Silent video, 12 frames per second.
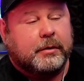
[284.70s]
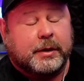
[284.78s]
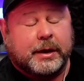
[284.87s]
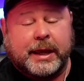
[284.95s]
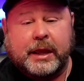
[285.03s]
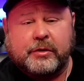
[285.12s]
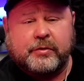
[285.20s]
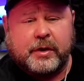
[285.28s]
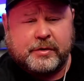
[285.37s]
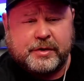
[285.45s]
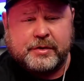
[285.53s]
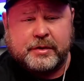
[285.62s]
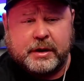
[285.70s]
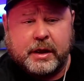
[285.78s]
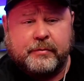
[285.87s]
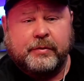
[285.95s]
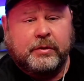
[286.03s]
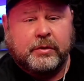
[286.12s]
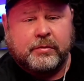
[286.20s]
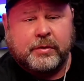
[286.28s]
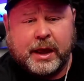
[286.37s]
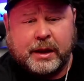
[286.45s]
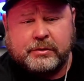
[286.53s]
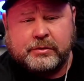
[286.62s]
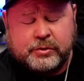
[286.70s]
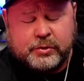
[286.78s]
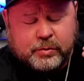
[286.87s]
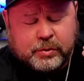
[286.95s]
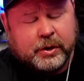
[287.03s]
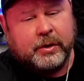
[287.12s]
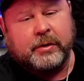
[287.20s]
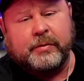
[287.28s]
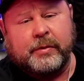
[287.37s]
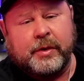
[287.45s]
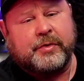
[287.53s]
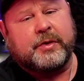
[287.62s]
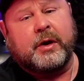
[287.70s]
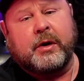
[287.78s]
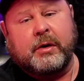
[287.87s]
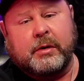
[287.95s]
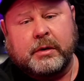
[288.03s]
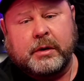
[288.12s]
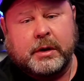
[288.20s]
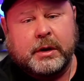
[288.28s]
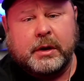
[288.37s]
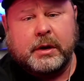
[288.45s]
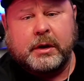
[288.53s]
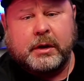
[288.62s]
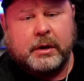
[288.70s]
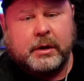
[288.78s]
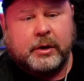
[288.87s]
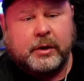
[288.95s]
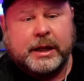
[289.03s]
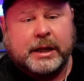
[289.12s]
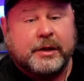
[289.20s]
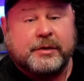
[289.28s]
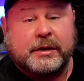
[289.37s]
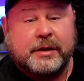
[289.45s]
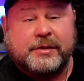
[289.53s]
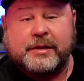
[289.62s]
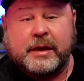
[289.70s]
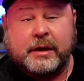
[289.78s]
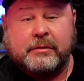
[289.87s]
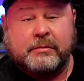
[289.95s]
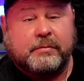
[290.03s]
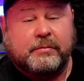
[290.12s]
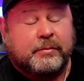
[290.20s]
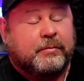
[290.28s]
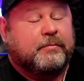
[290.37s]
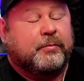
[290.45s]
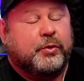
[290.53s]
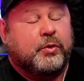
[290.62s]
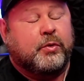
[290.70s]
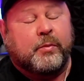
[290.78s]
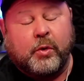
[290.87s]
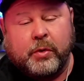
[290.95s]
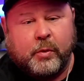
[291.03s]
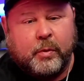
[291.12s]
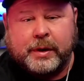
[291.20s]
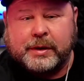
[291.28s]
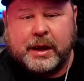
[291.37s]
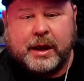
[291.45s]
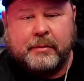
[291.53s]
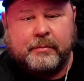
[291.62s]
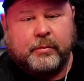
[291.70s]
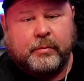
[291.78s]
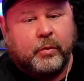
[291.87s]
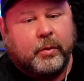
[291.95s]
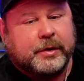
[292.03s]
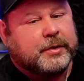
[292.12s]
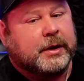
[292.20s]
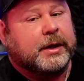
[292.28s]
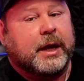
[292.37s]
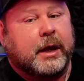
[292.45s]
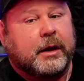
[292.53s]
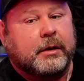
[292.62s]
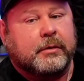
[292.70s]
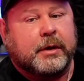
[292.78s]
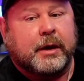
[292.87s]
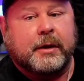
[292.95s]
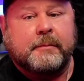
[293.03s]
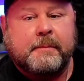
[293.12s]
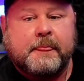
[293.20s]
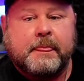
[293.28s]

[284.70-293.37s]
I can't stress this enough. You've got to learn the song. You need to listen to this thing through more than one time. Once doesn't cut it, okay?